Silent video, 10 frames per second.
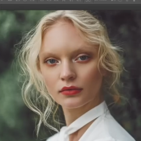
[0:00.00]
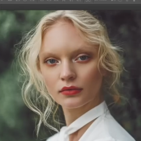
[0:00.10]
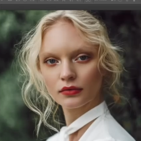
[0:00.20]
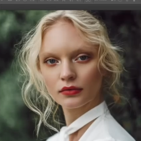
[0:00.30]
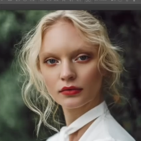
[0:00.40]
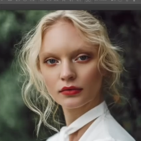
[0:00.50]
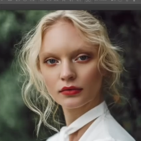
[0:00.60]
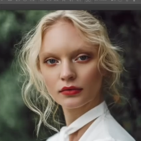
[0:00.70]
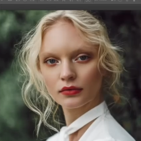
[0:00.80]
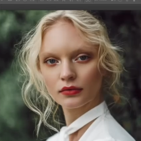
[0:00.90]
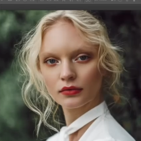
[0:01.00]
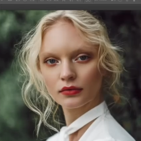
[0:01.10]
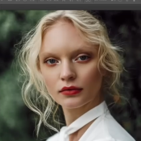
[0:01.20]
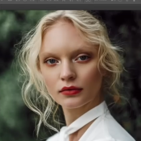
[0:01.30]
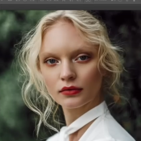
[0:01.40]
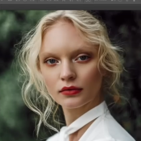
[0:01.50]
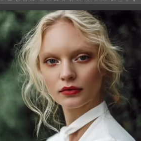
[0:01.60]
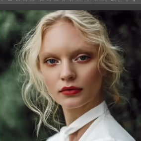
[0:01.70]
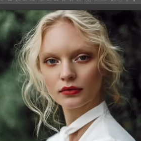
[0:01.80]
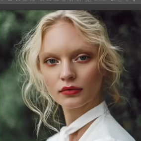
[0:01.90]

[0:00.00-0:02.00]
(silence)